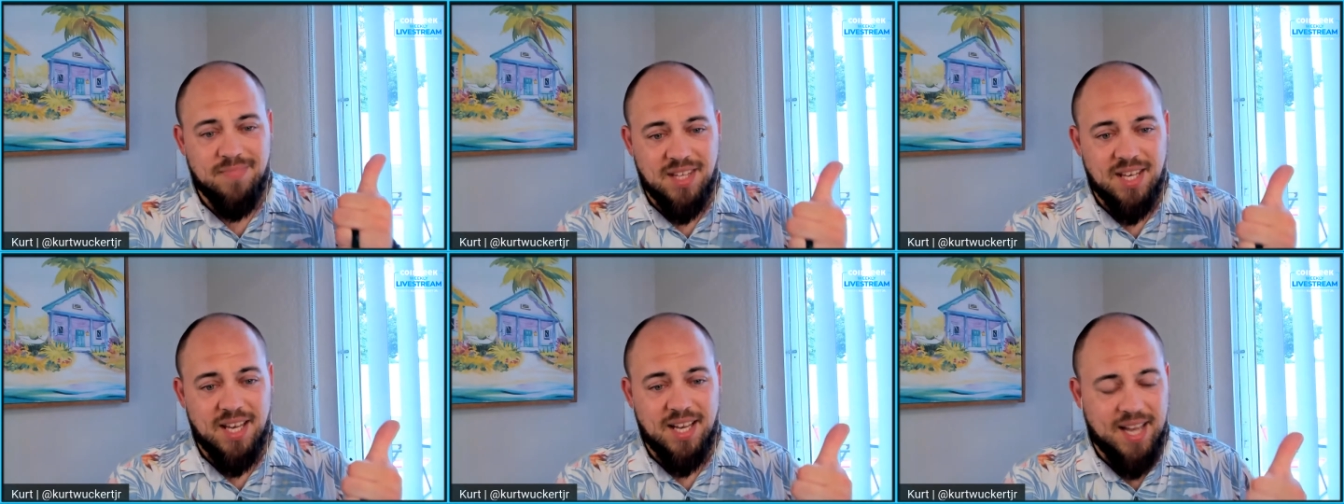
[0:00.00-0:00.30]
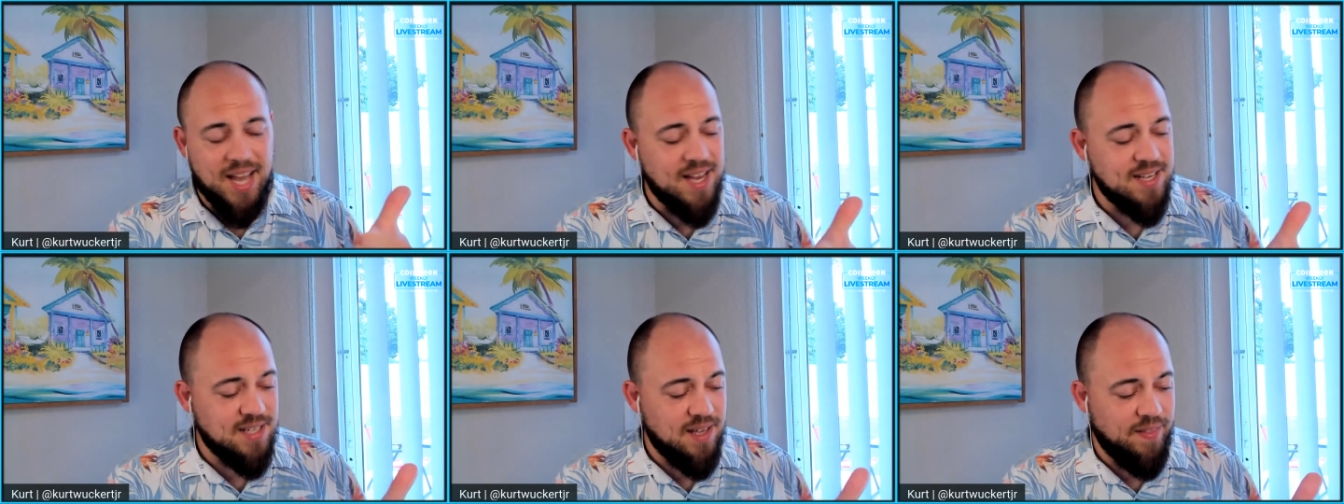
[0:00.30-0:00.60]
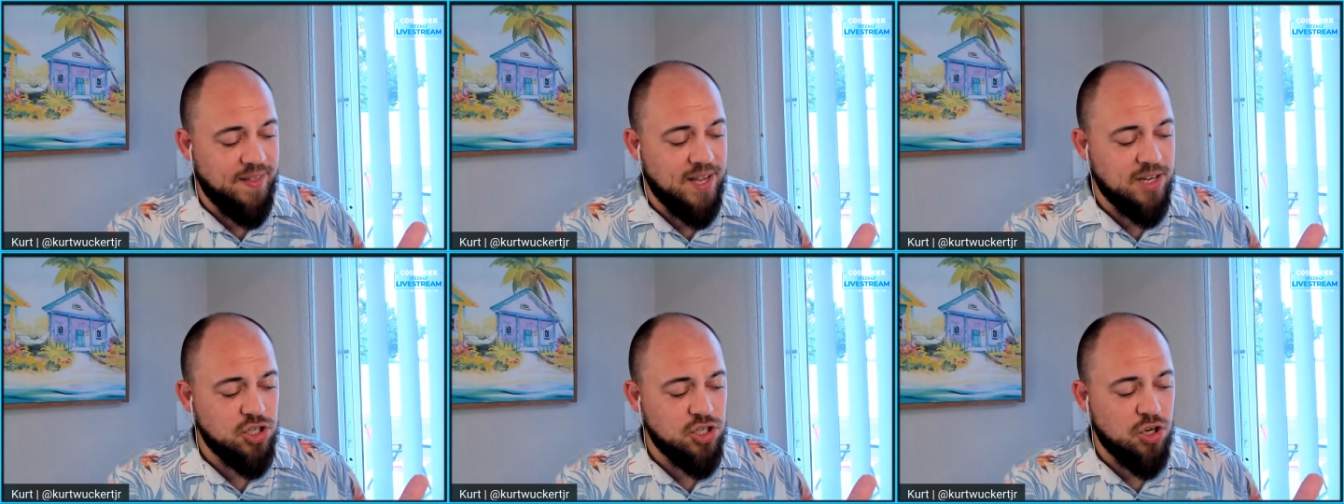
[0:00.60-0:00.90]
kick ass on
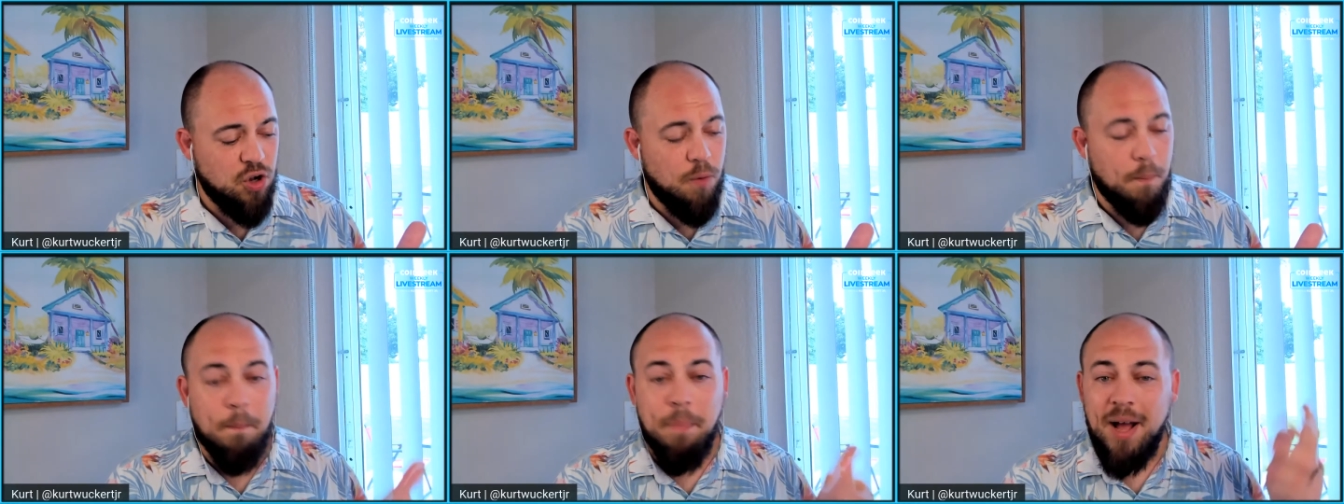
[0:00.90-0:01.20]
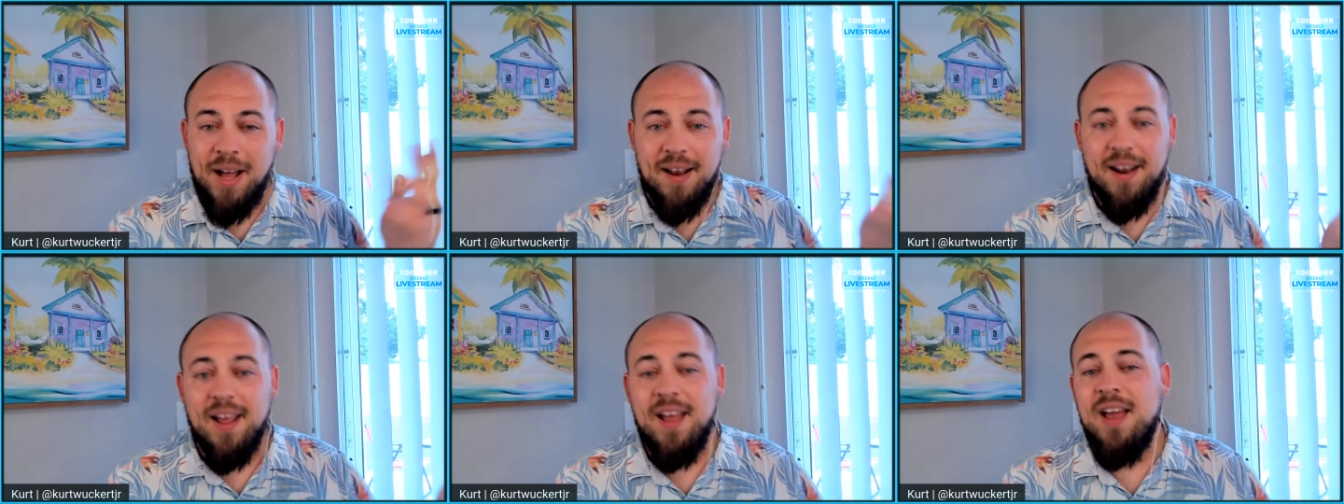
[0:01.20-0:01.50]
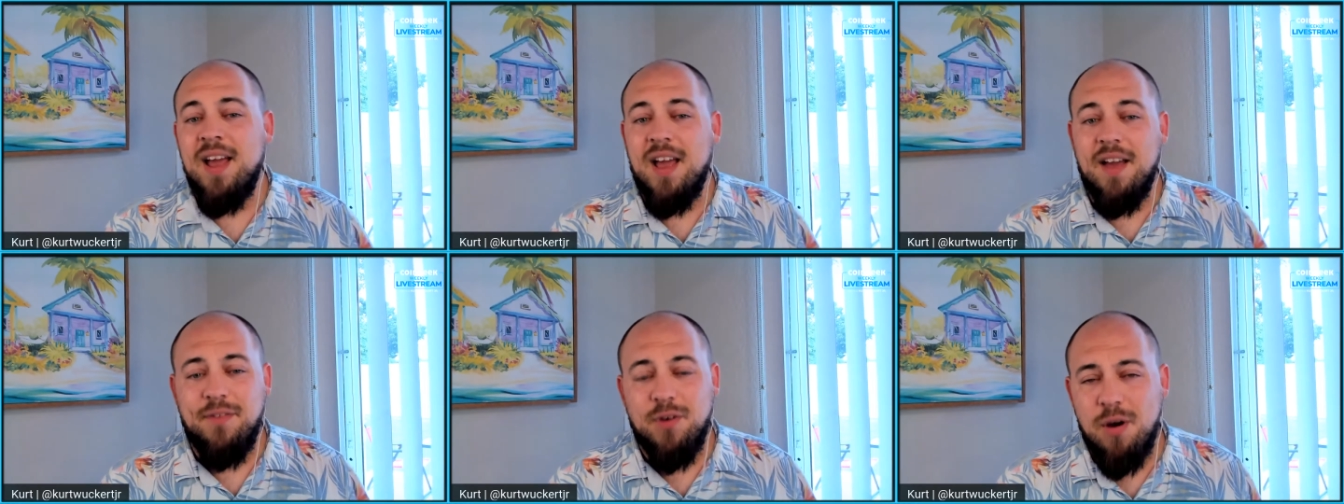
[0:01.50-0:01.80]
that show. But
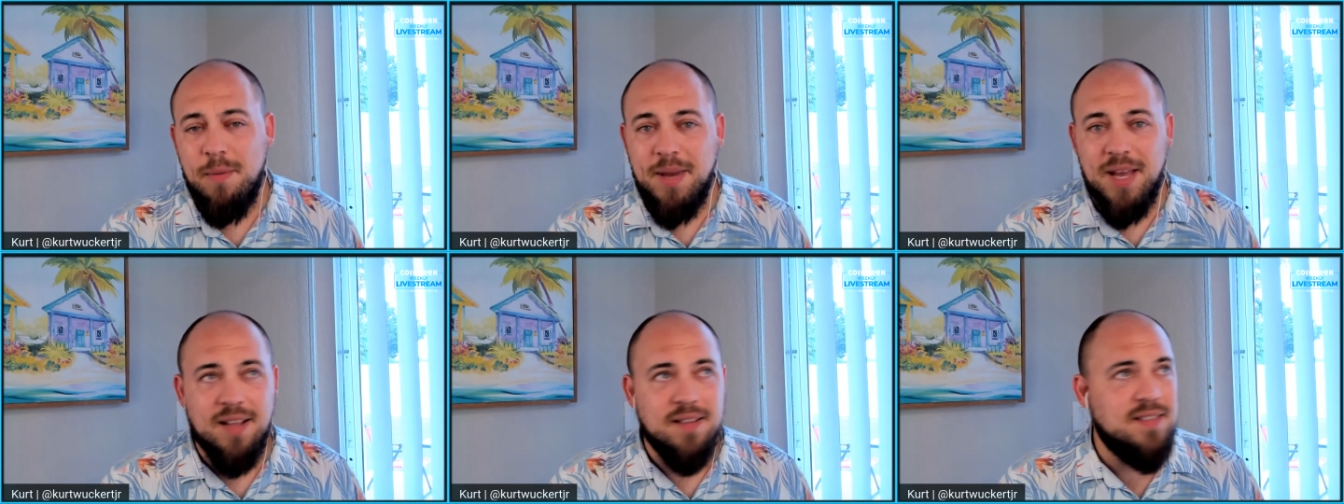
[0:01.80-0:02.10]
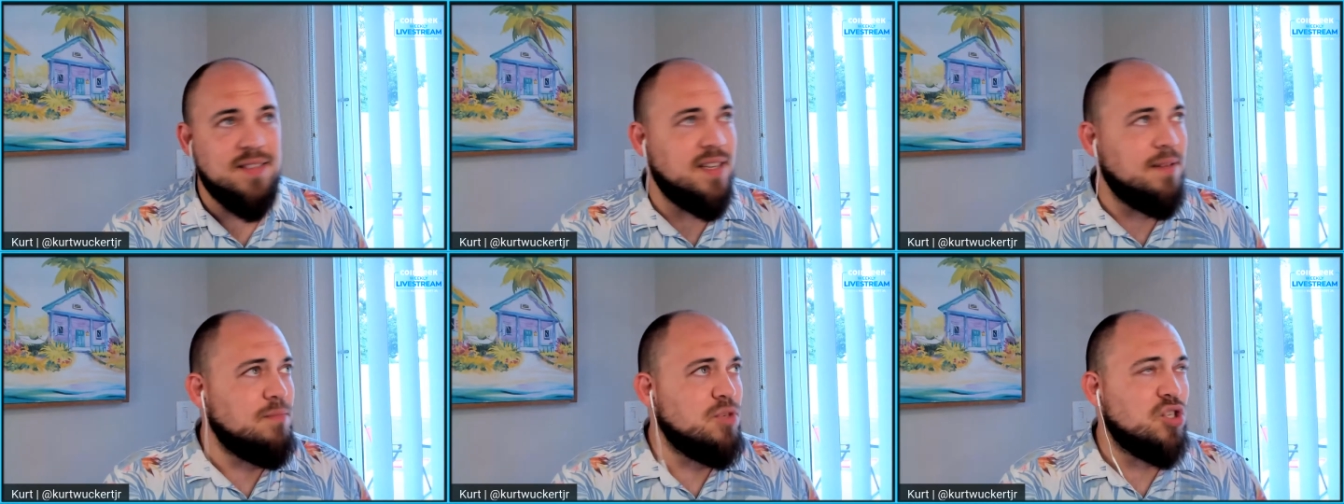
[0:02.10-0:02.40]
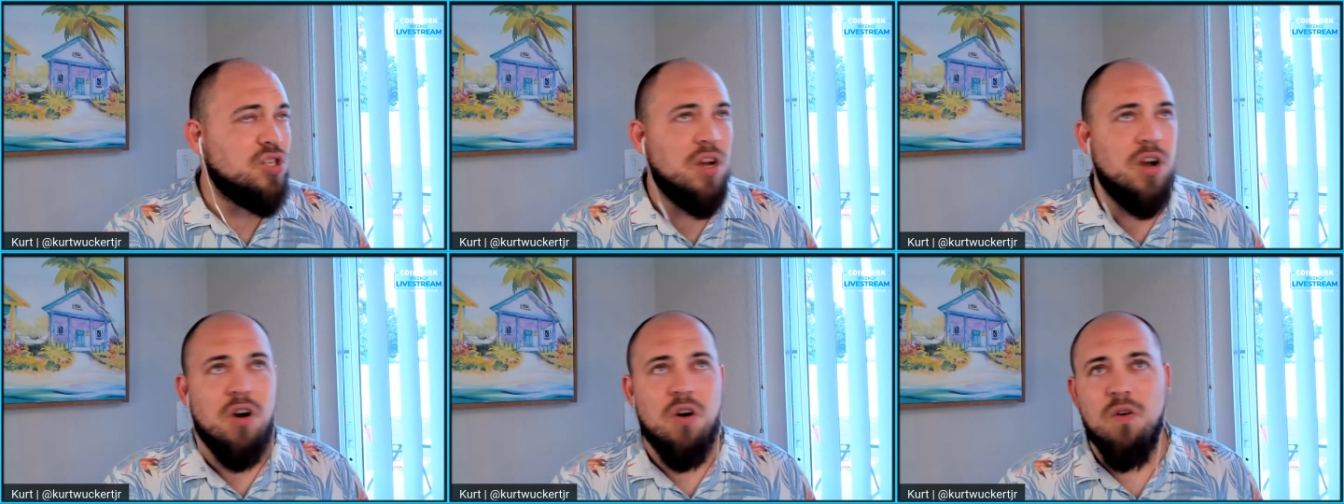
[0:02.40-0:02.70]
if you want me on Tim's
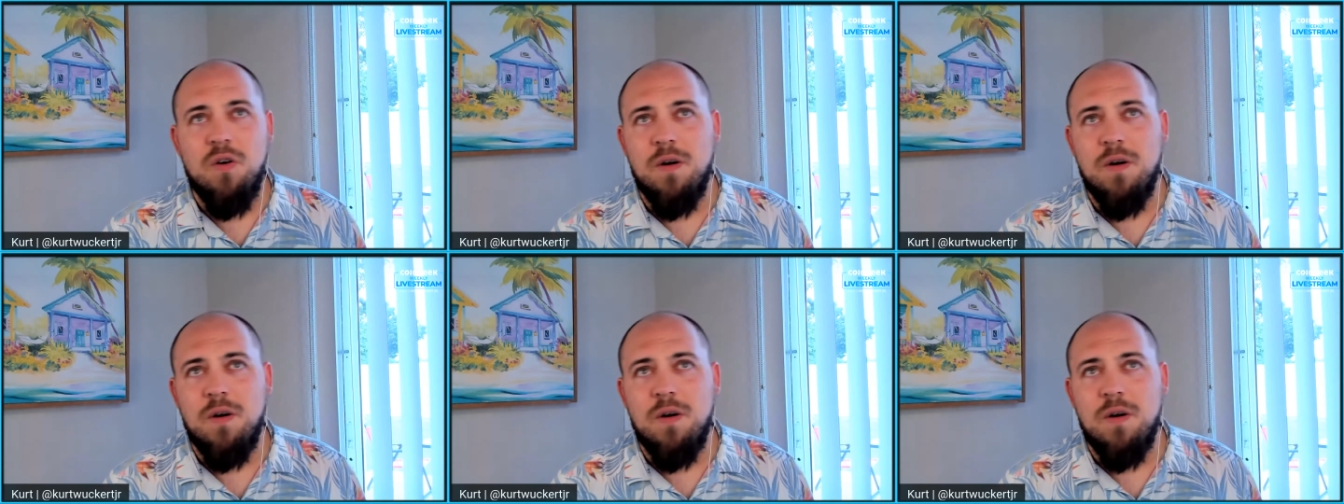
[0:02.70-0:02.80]
show,